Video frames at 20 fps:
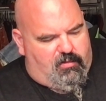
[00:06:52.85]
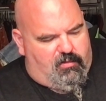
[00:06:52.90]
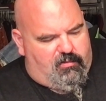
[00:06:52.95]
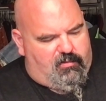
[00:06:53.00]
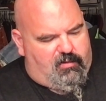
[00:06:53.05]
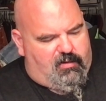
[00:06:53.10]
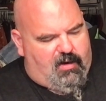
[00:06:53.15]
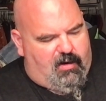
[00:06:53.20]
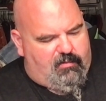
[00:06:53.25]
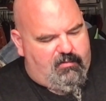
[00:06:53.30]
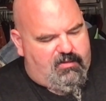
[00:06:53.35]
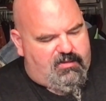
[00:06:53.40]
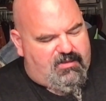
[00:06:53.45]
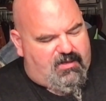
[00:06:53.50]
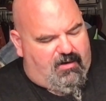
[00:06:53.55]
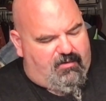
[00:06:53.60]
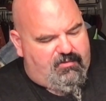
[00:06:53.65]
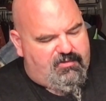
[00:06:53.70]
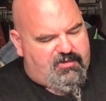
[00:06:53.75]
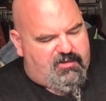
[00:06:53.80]
Countless
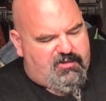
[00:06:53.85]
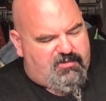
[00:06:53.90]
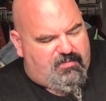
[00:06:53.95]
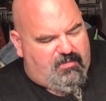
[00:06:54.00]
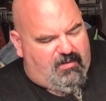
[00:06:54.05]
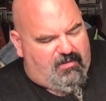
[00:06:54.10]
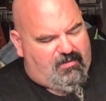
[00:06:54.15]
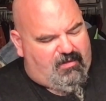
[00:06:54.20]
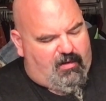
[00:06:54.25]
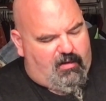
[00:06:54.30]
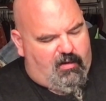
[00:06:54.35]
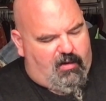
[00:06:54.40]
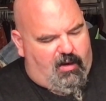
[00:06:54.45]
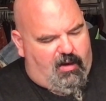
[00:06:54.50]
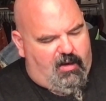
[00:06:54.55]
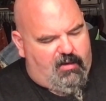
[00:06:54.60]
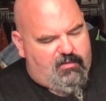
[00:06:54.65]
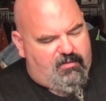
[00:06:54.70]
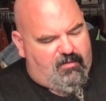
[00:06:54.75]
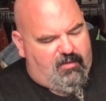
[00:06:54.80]
hours are spent
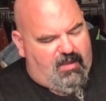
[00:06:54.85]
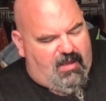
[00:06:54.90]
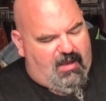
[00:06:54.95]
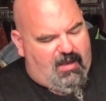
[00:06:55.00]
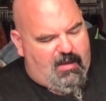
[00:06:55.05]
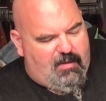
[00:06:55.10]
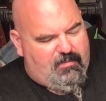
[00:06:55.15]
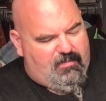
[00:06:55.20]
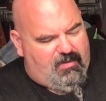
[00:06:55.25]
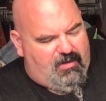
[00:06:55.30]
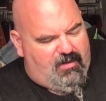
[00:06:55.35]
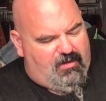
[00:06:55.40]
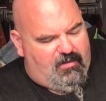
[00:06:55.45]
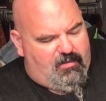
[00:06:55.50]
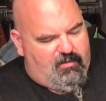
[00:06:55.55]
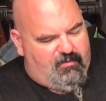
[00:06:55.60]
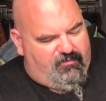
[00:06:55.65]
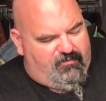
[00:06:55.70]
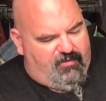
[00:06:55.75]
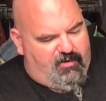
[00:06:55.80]
at the lab, in
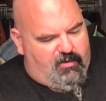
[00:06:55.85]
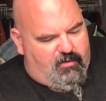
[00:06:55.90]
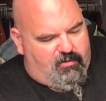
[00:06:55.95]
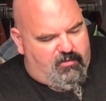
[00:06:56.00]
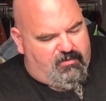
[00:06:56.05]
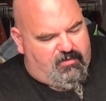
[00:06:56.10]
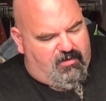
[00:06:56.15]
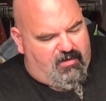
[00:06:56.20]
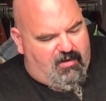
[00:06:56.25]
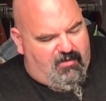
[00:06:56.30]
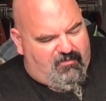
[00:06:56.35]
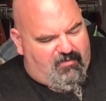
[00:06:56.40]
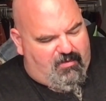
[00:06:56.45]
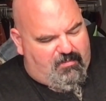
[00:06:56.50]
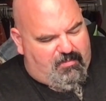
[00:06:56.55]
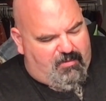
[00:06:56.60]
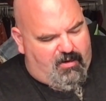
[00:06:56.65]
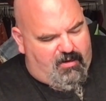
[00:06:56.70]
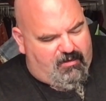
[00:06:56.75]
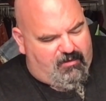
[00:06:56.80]
the field, to give our
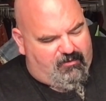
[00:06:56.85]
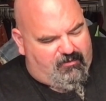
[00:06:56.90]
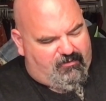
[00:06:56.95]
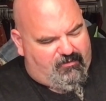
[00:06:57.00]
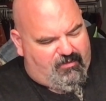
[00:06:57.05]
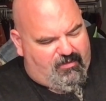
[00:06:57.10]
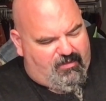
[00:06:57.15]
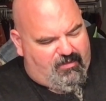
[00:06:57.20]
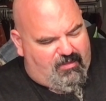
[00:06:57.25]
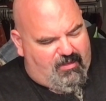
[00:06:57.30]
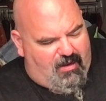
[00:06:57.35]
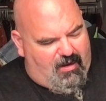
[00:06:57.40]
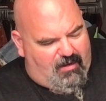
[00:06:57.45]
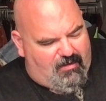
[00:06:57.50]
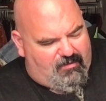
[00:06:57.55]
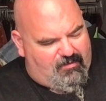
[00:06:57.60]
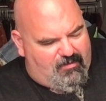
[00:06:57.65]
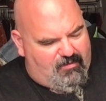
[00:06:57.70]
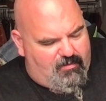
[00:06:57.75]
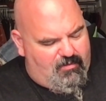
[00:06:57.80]
products
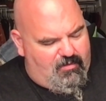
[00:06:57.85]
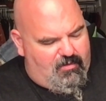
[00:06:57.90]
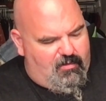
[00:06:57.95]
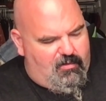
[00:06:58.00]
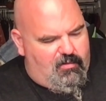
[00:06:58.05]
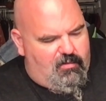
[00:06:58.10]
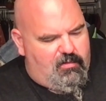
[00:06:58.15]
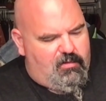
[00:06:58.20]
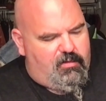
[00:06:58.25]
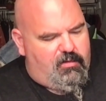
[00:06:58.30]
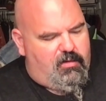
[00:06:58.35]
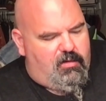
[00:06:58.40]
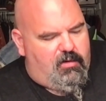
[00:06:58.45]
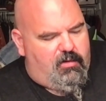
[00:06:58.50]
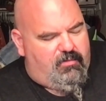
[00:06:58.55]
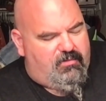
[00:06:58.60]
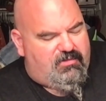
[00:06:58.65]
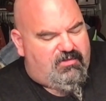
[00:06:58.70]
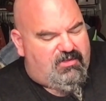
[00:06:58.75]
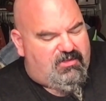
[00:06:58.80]
that
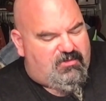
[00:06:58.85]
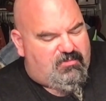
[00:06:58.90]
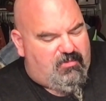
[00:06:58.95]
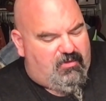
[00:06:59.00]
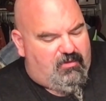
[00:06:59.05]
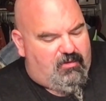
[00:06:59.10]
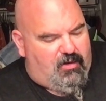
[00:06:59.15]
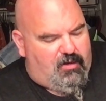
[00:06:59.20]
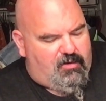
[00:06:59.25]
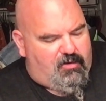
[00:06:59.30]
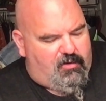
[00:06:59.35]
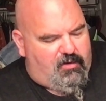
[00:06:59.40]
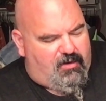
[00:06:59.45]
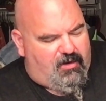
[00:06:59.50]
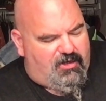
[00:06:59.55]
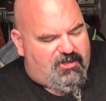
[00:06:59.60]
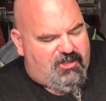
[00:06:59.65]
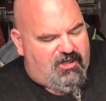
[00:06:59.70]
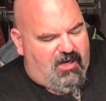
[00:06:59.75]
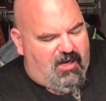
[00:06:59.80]
irresistible lunker
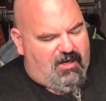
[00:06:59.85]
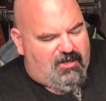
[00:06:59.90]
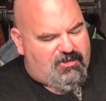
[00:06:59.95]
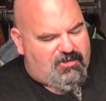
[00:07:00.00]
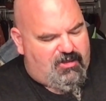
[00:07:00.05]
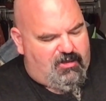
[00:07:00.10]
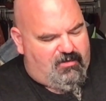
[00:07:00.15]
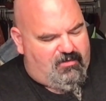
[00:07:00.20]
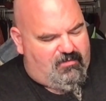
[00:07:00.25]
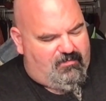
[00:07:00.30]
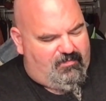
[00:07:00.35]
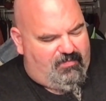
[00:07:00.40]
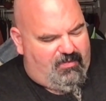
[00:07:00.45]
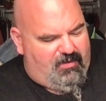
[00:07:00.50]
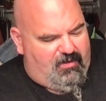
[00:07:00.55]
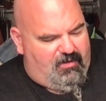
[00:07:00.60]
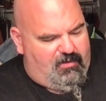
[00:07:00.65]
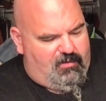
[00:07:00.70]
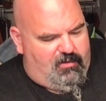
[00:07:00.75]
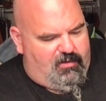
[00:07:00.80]
catching action.
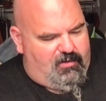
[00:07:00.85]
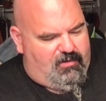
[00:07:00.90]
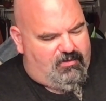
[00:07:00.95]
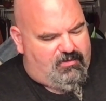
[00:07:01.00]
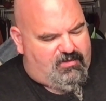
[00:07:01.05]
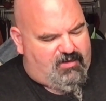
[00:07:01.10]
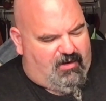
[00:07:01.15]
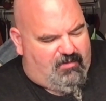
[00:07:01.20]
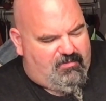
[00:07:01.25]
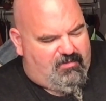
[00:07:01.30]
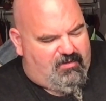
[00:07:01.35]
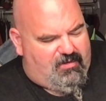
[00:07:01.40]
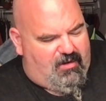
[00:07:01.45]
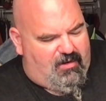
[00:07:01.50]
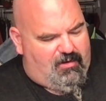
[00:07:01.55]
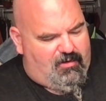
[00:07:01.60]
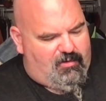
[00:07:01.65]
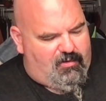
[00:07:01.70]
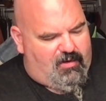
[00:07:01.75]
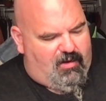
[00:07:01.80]
It's time to take
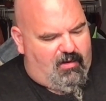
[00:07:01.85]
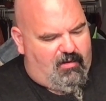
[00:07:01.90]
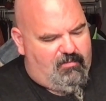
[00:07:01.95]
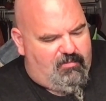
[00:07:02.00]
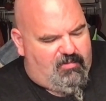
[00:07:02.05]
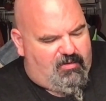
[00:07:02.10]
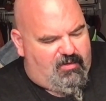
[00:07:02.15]
your game to the